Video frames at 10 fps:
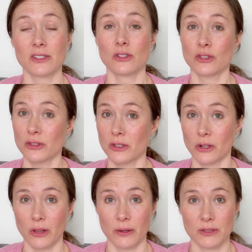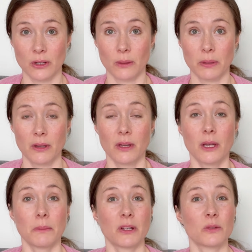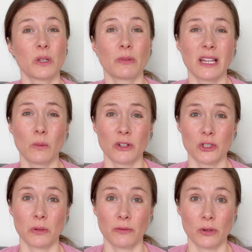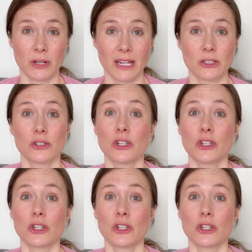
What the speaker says: doesn't close up, because we really want to avoid